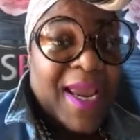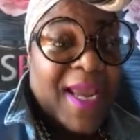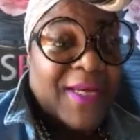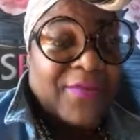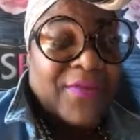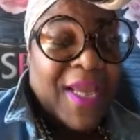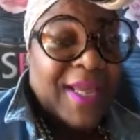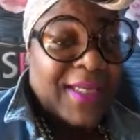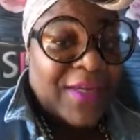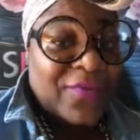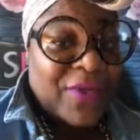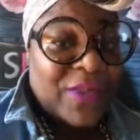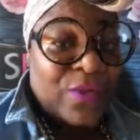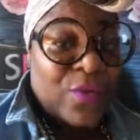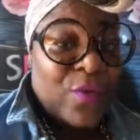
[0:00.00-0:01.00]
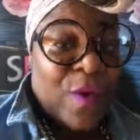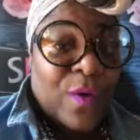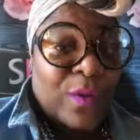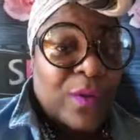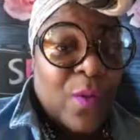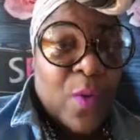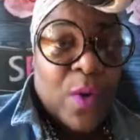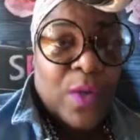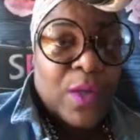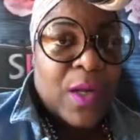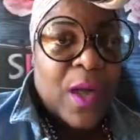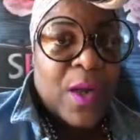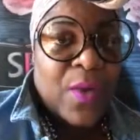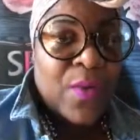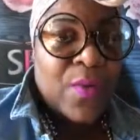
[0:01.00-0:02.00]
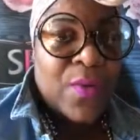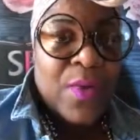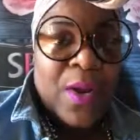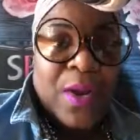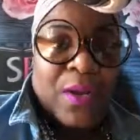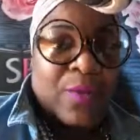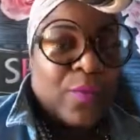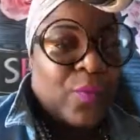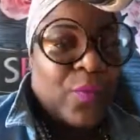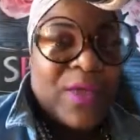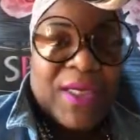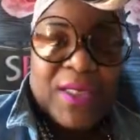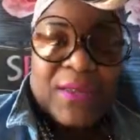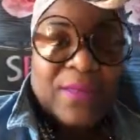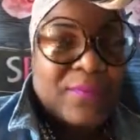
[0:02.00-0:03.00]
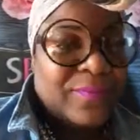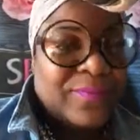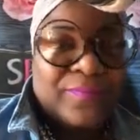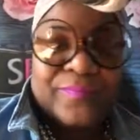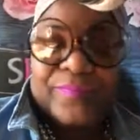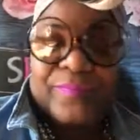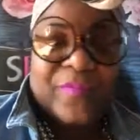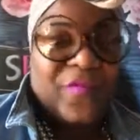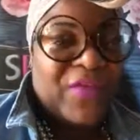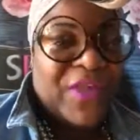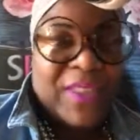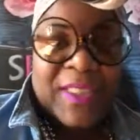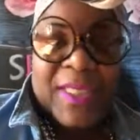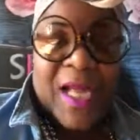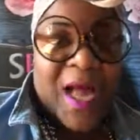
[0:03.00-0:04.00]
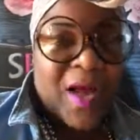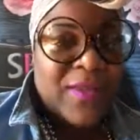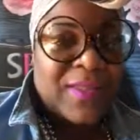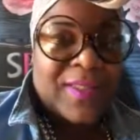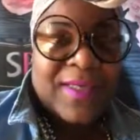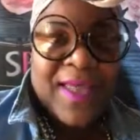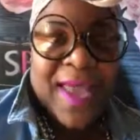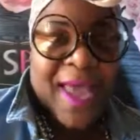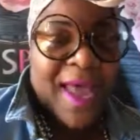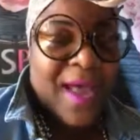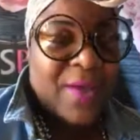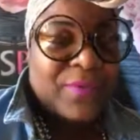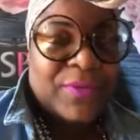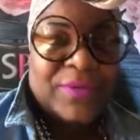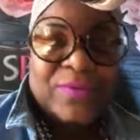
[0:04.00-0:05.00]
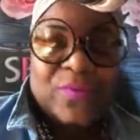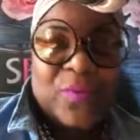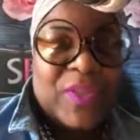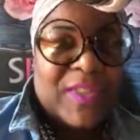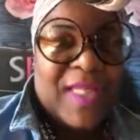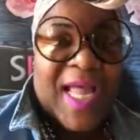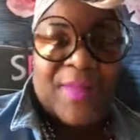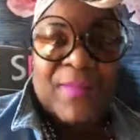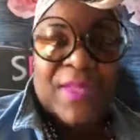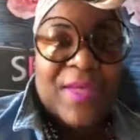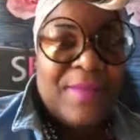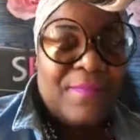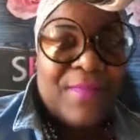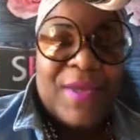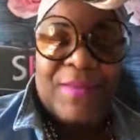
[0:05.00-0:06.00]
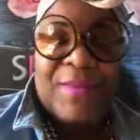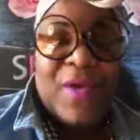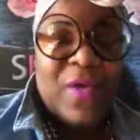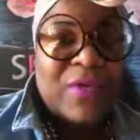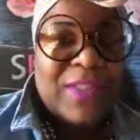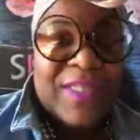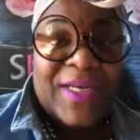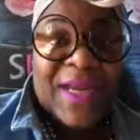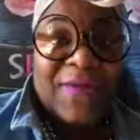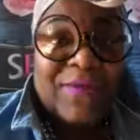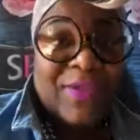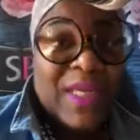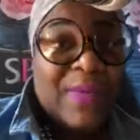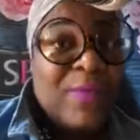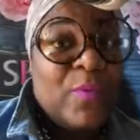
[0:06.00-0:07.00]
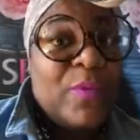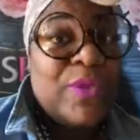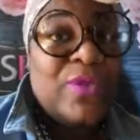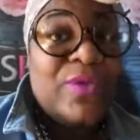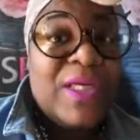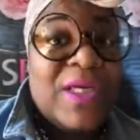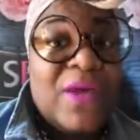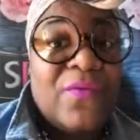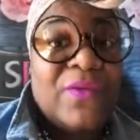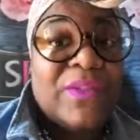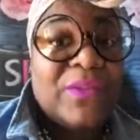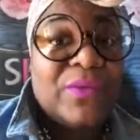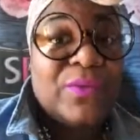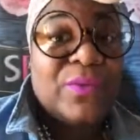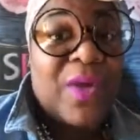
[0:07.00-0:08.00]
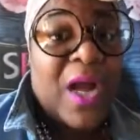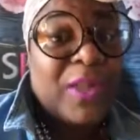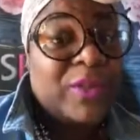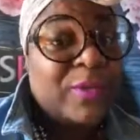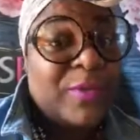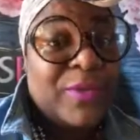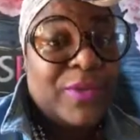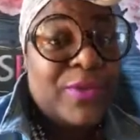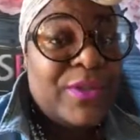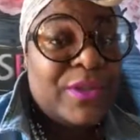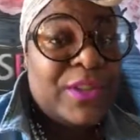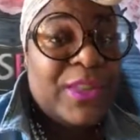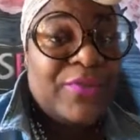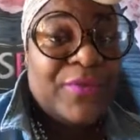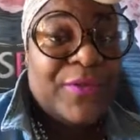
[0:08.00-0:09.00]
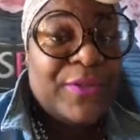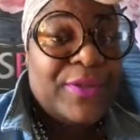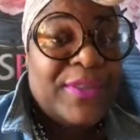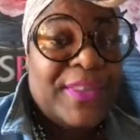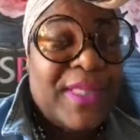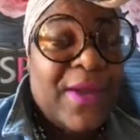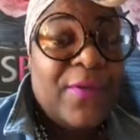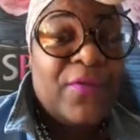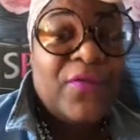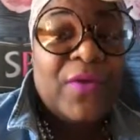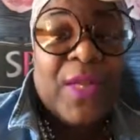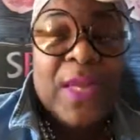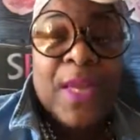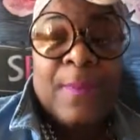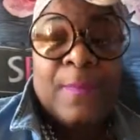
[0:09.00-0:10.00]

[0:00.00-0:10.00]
And if they give us a quota or a goal, we 50 calls in an hour. We typing up memos and everything. But when you get over to entrepreneurship for yourself,